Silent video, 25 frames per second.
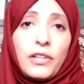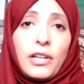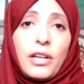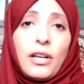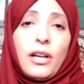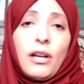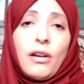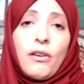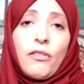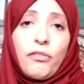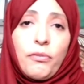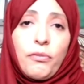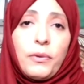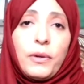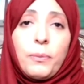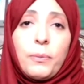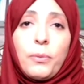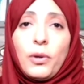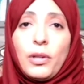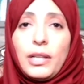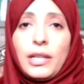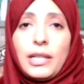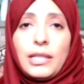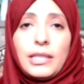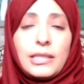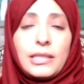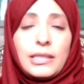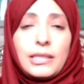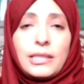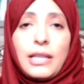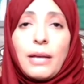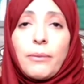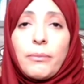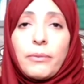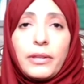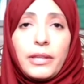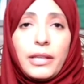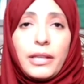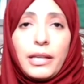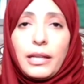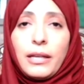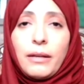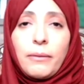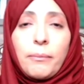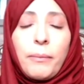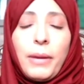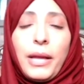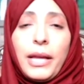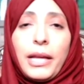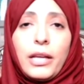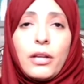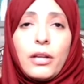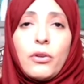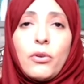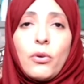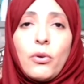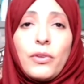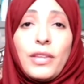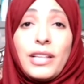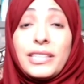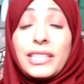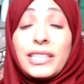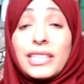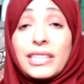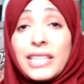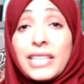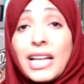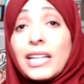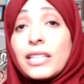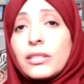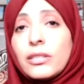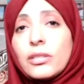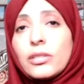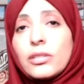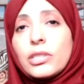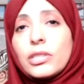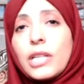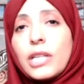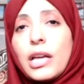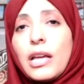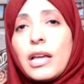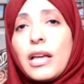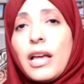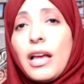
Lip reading: of people is something making, you know, the dictators